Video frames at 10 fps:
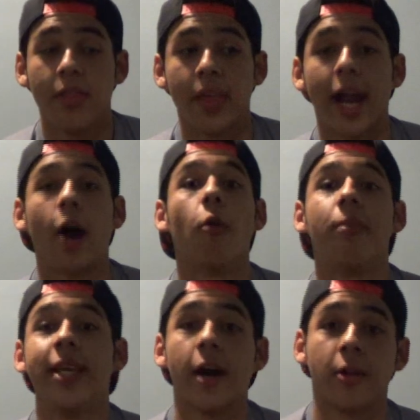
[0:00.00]
that help
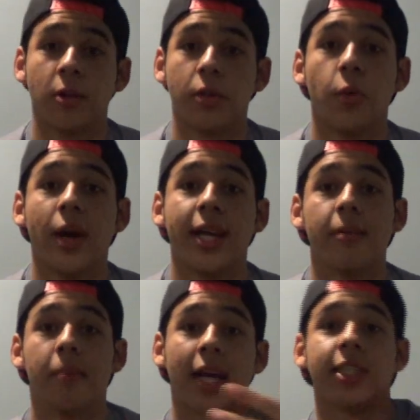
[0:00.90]
me out along the way
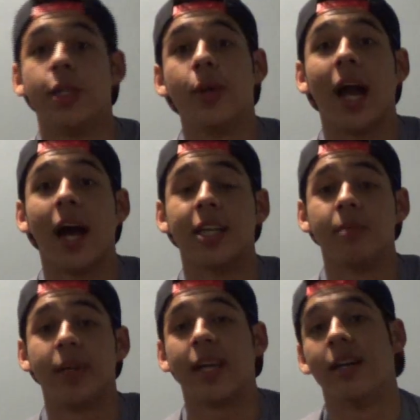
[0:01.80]
back to you
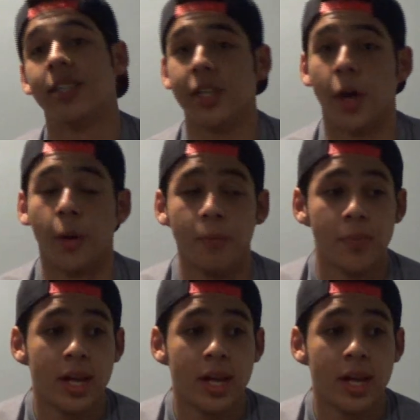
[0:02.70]
guys, because, you know,